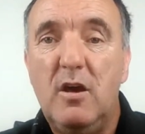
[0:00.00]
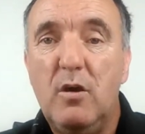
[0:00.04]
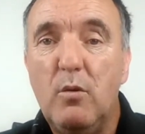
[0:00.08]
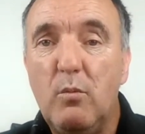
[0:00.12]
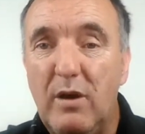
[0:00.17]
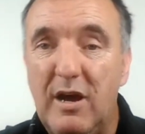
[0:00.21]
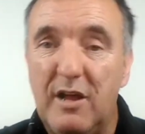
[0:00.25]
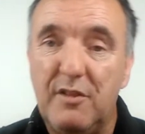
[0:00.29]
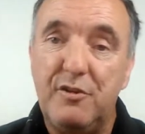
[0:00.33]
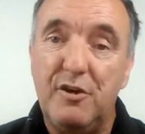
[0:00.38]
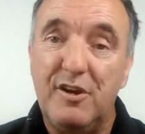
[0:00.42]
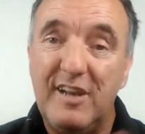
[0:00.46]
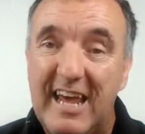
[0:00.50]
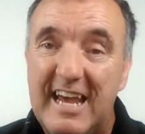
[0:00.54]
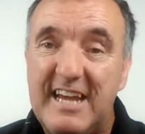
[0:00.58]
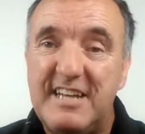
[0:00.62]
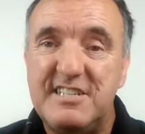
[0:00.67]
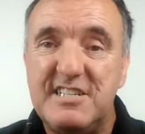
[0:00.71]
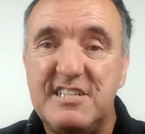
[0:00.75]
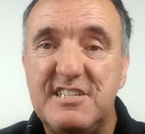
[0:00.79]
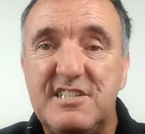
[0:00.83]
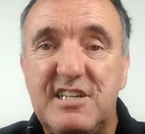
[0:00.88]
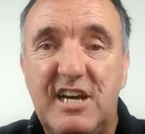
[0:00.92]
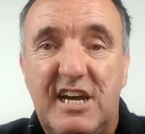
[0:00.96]
Well, the
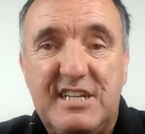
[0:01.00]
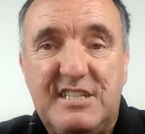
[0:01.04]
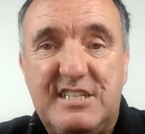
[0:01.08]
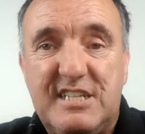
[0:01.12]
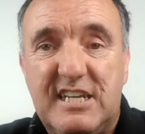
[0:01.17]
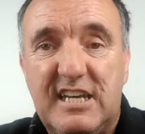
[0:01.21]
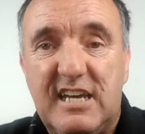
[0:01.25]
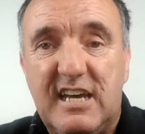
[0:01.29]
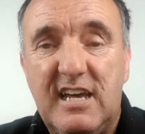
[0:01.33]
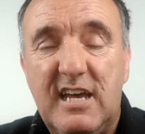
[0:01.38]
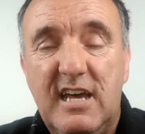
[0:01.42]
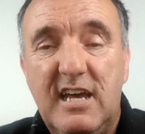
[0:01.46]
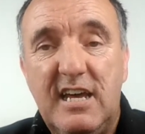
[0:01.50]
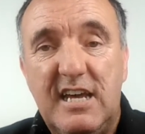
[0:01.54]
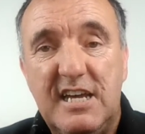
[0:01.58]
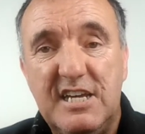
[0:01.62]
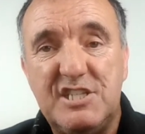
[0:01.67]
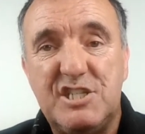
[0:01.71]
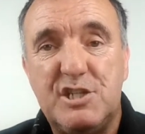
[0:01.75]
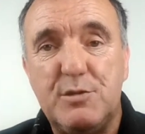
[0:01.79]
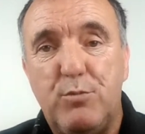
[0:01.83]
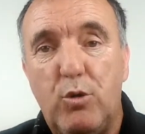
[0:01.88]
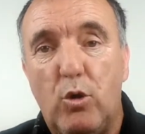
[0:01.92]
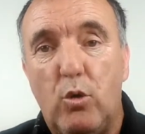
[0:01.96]
latest idea is
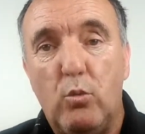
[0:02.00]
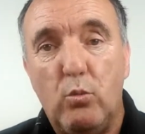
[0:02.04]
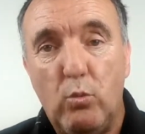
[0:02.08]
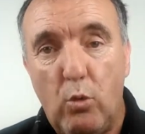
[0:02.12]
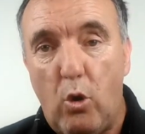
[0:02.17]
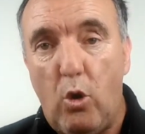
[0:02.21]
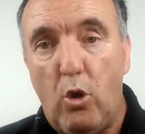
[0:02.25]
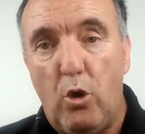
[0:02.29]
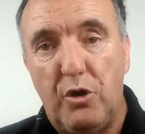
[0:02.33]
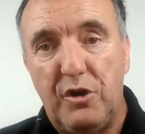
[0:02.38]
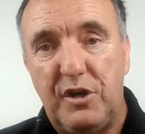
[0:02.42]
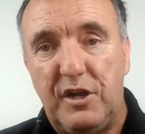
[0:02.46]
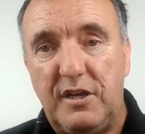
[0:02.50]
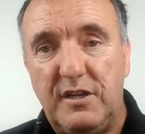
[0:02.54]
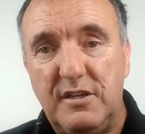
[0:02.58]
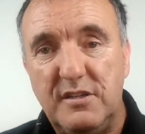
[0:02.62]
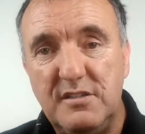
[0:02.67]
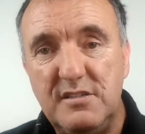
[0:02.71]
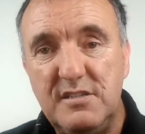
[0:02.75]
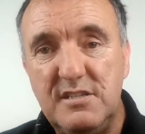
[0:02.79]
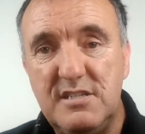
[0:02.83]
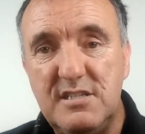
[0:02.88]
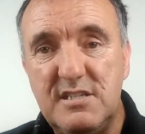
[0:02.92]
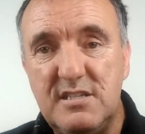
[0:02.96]
to put
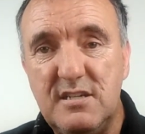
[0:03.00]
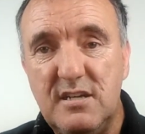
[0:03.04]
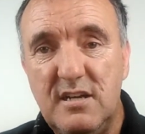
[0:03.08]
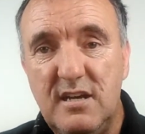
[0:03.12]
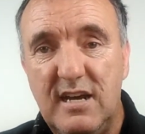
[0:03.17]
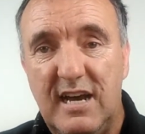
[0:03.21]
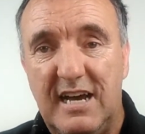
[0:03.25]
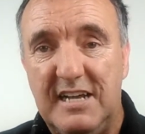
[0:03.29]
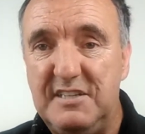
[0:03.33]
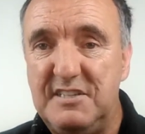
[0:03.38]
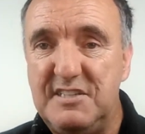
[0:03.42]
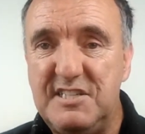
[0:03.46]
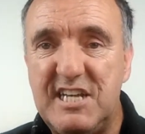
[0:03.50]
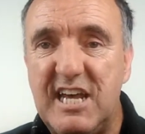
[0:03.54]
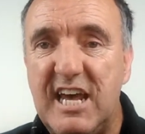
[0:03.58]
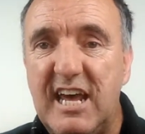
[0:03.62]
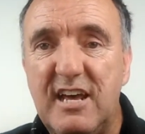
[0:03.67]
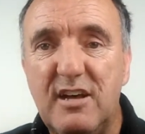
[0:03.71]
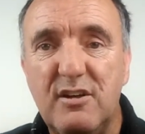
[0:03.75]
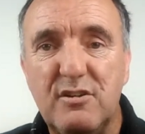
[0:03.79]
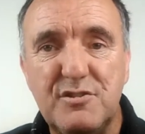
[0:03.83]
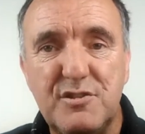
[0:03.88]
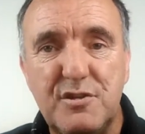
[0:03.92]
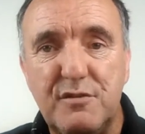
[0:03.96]
warnings and
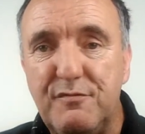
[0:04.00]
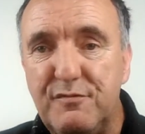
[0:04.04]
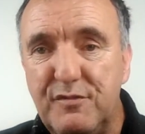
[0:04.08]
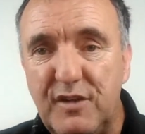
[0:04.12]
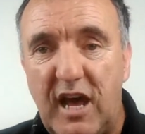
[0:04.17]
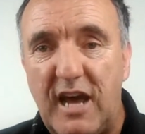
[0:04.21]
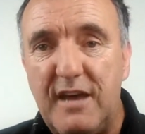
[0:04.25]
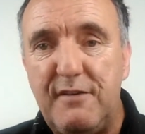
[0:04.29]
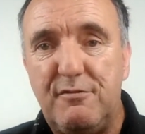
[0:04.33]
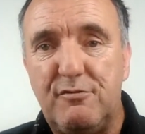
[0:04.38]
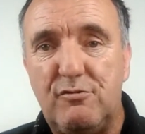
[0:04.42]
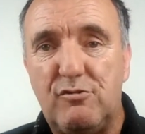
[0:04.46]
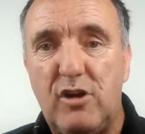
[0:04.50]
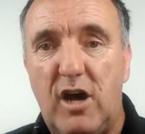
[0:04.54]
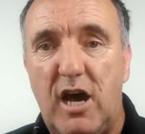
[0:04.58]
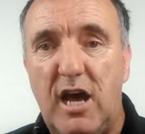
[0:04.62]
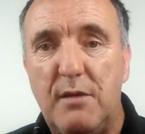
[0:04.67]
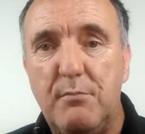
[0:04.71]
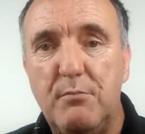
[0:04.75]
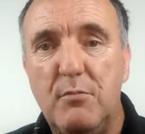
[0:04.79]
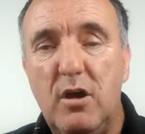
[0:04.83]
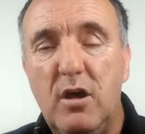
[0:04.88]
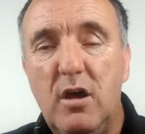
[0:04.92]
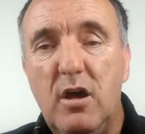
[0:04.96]
tales of knife
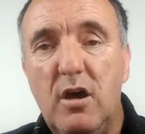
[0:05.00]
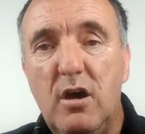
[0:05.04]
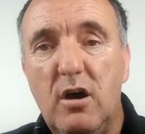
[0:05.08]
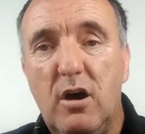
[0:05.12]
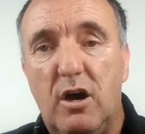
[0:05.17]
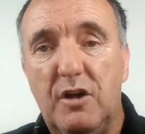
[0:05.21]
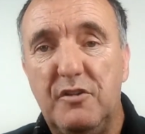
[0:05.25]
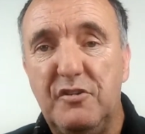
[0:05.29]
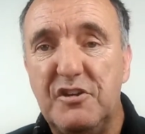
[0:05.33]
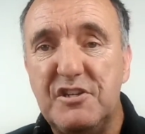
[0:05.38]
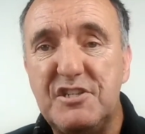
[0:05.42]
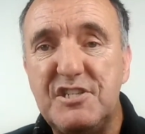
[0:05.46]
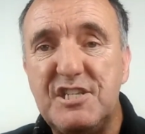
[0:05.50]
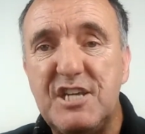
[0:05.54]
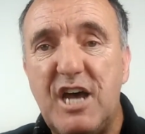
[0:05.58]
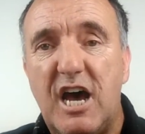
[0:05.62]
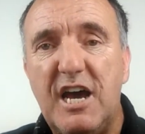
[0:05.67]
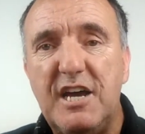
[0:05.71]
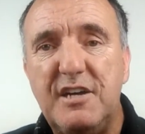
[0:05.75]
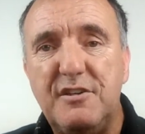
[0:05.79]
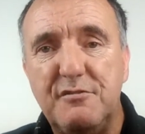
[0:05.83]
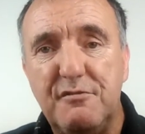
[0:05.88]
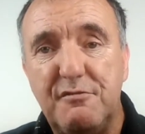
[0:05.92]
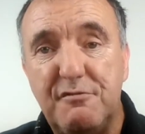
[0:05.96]
crime on the
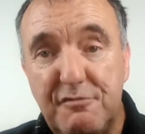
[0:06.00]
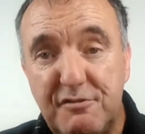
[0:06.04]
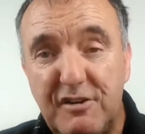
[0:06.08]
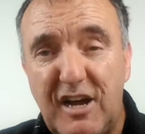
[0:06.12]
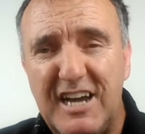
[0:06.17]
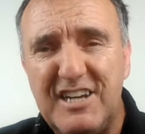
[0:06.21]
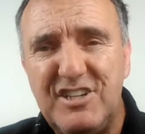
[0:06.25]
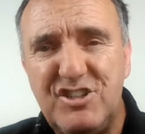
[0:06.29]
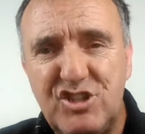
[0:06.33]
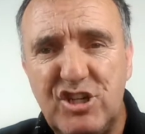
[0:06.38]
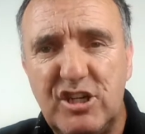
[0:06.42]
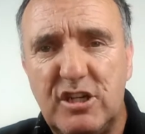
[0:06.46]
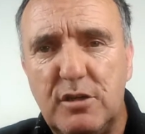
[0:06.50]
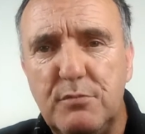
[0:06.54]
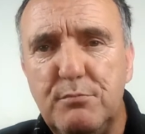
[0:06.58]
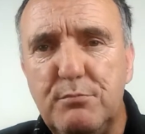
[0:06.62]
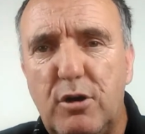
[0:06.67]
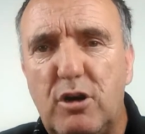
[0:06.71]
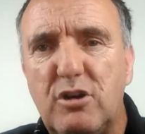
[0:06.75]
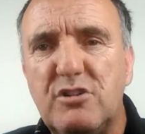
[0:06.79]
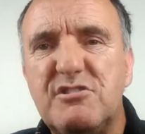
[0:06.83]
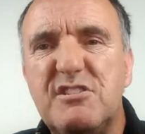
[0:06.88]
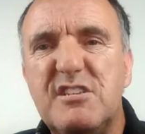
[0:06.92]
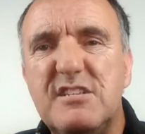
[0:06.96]
side of fried chicken
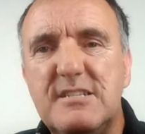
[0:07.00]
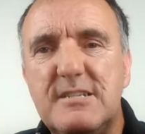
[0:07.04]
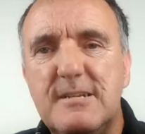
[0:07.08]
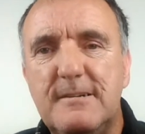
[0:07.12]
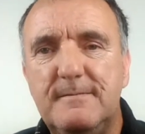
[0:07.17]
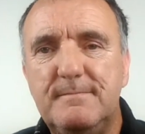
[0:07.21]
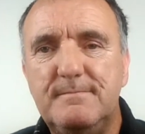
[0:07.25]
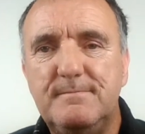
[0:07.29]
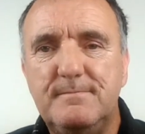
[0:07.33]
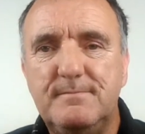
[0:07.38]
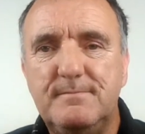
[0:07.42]
boxes.